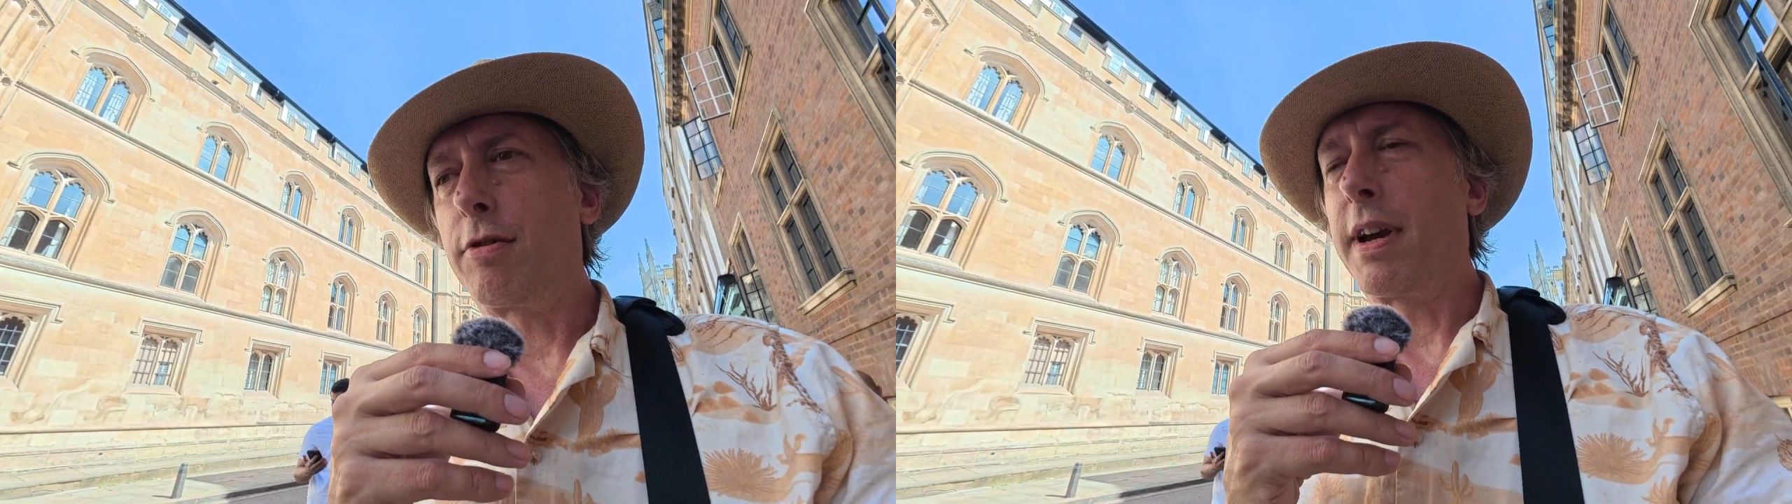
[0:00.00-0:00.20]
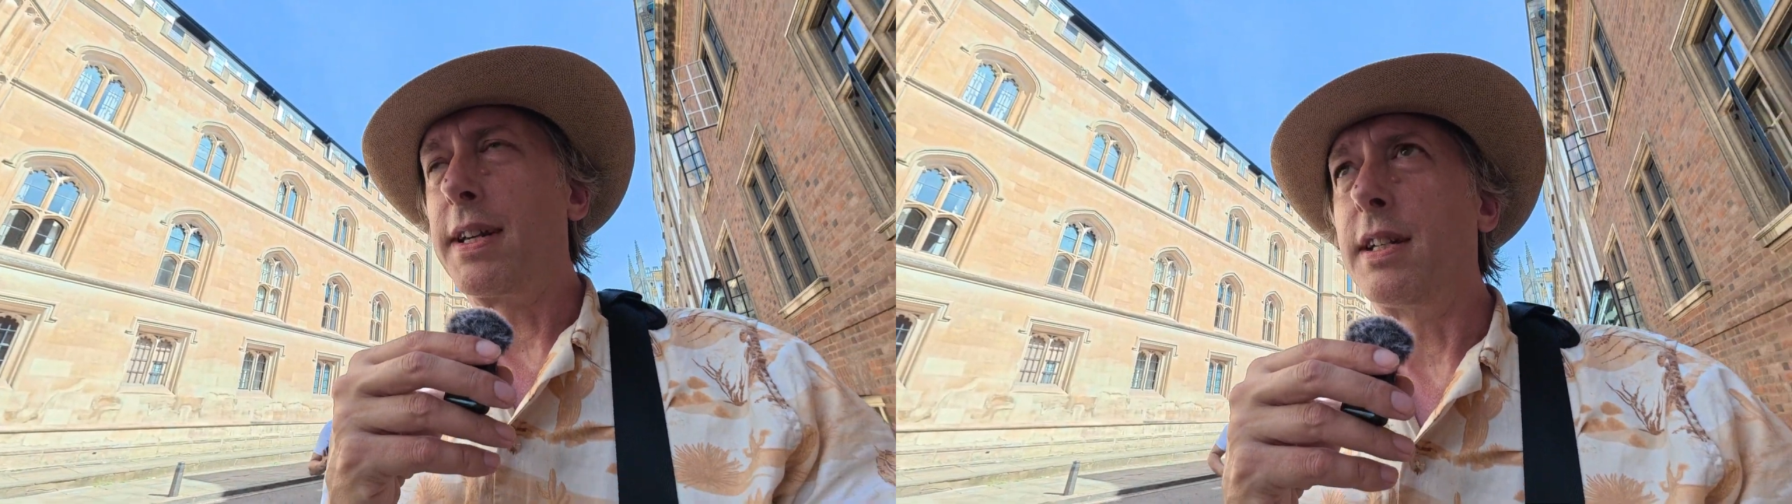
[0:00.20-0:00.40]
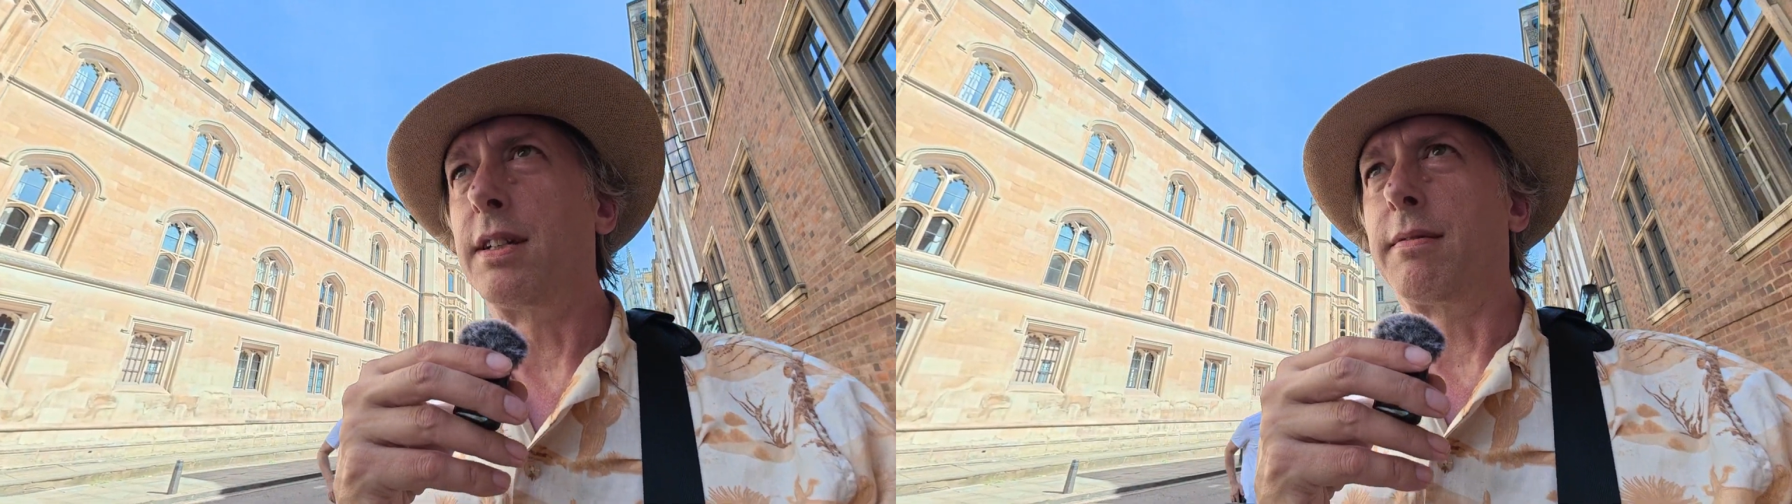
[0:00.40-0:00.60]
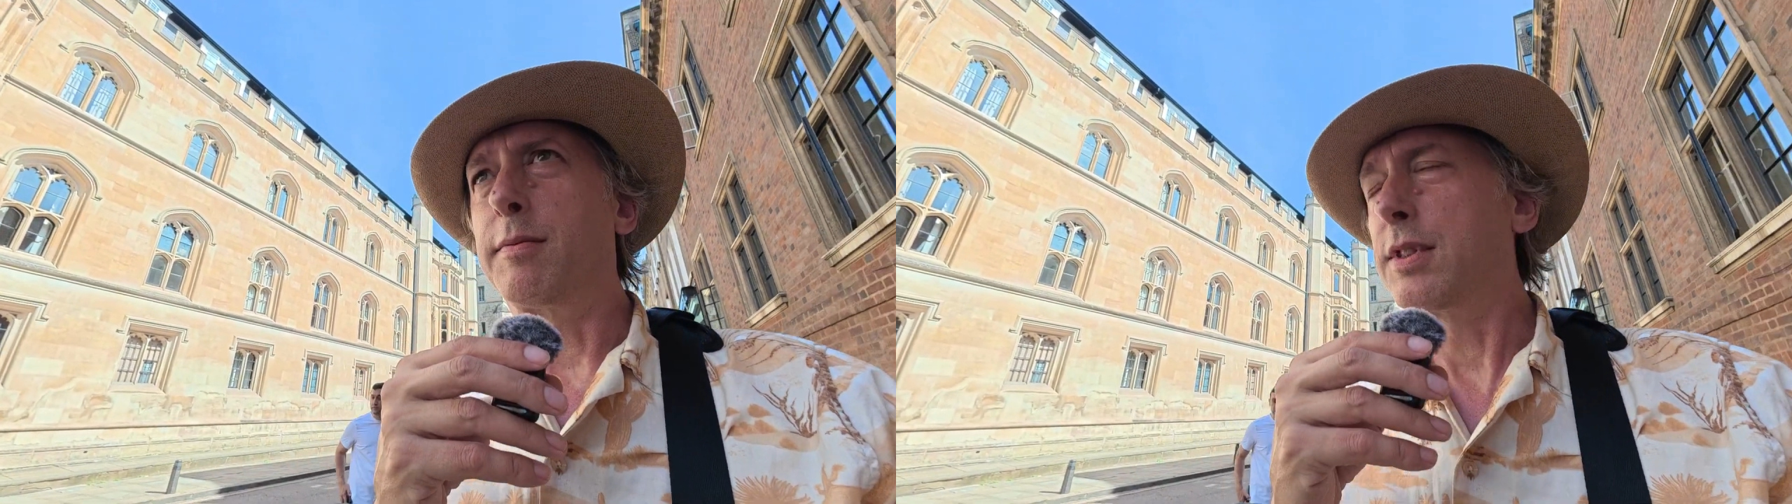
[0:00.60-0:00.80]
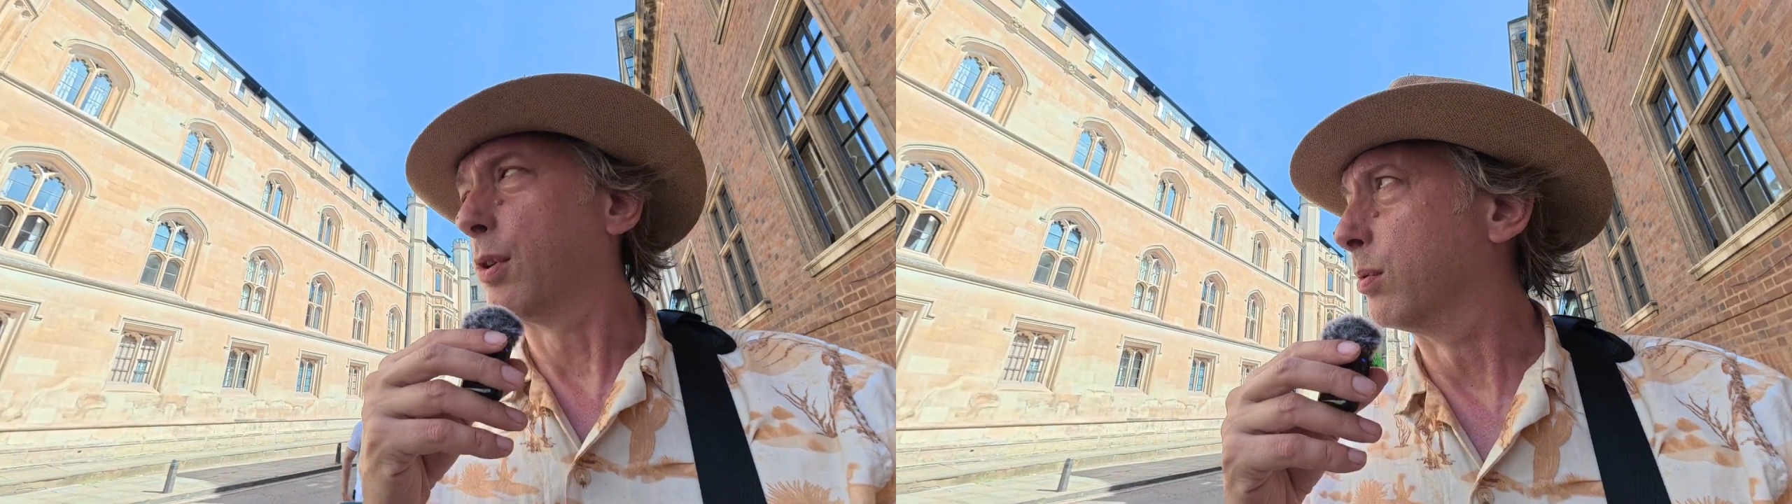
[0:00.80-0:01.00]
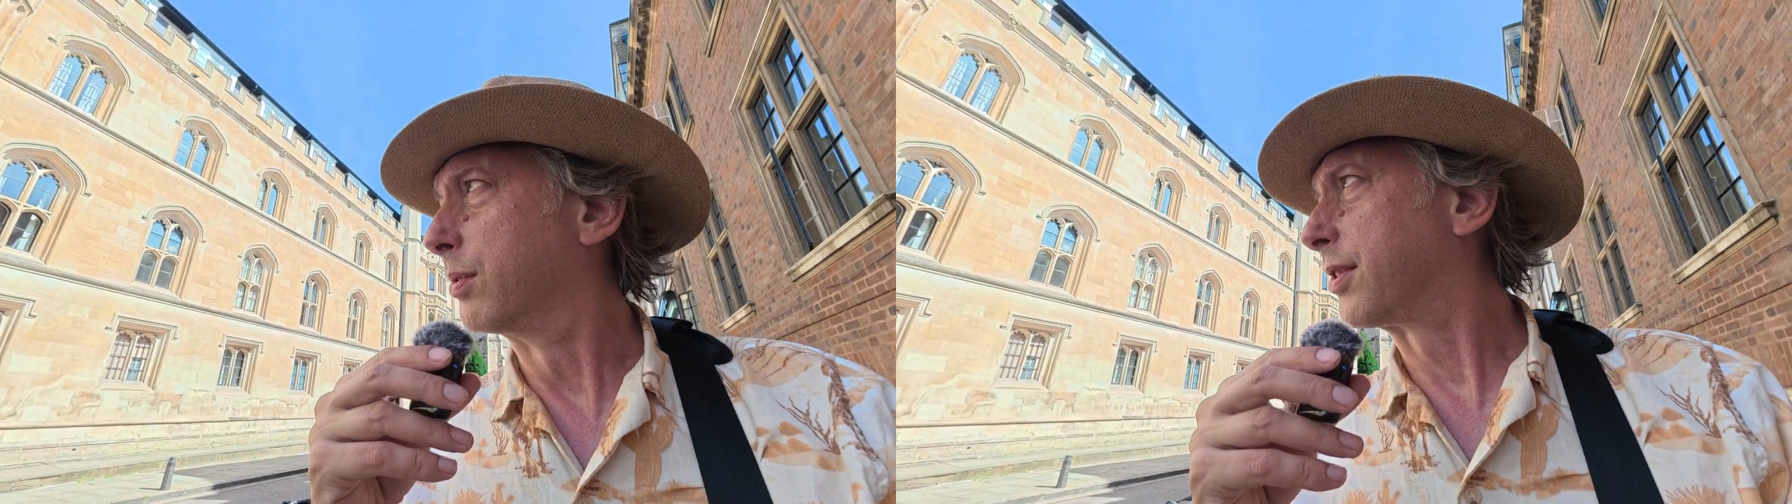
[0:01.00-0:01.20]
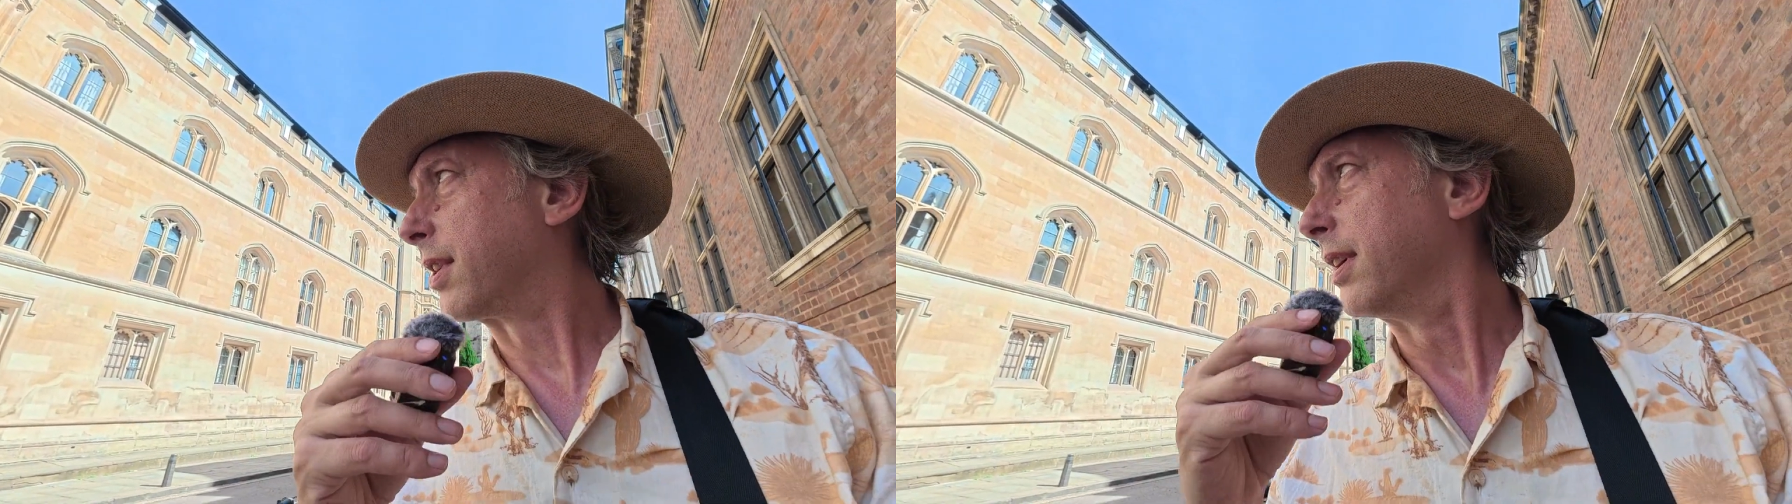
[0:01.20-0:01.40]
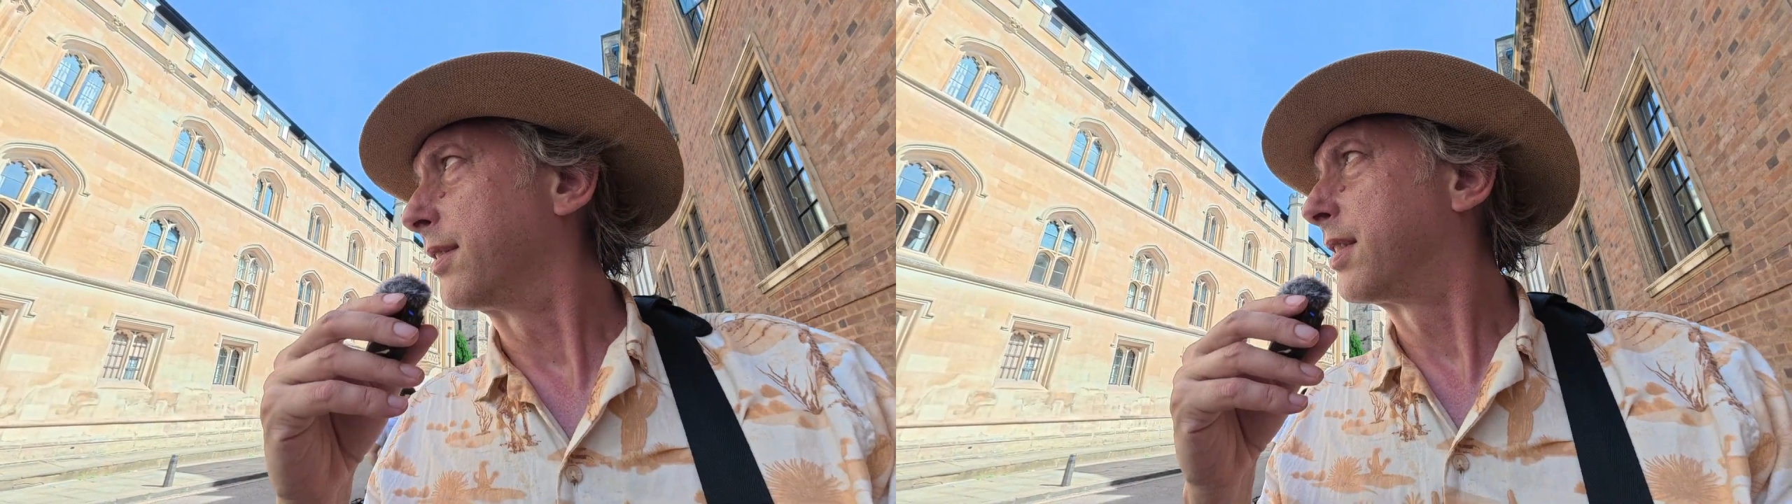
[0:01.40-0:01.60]
creating tools
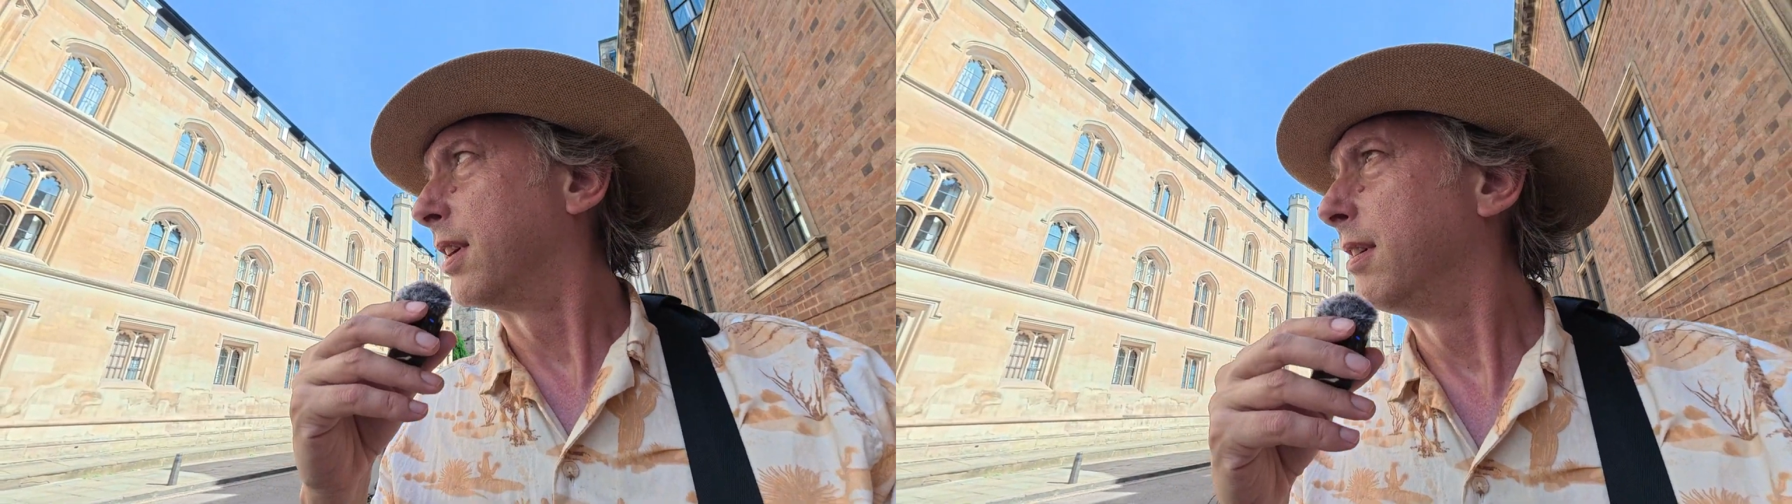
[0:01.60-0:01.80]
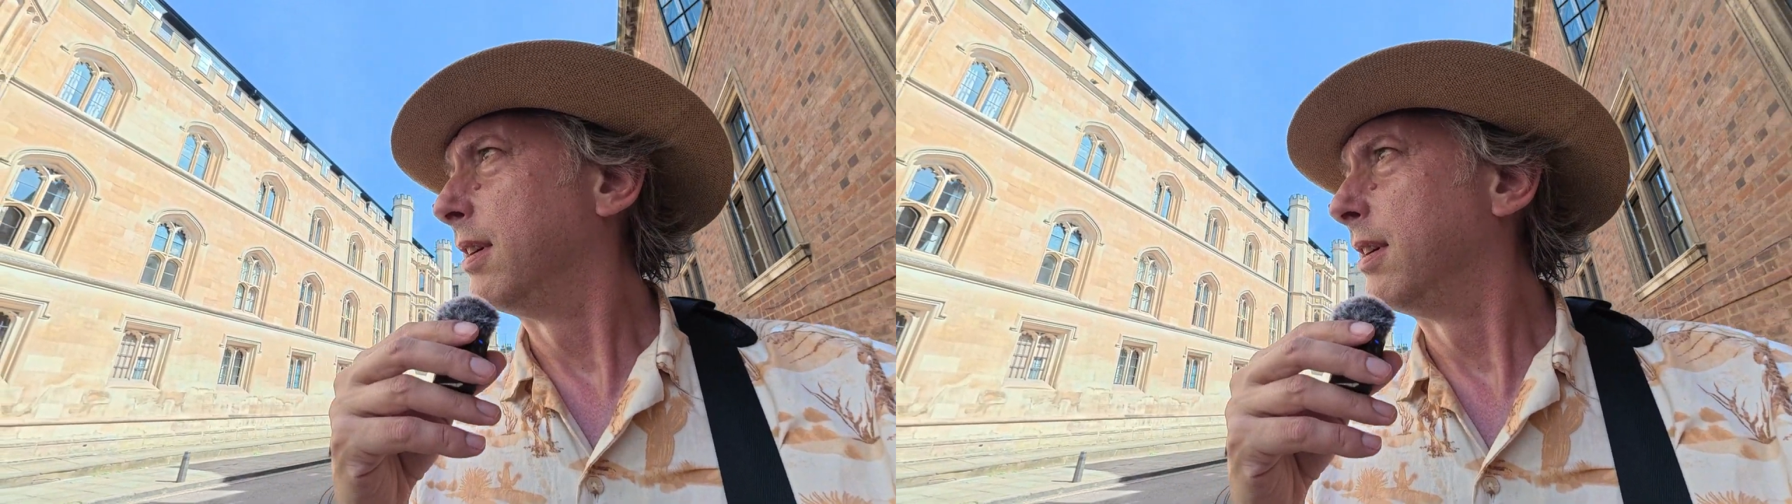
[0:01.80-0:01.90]
that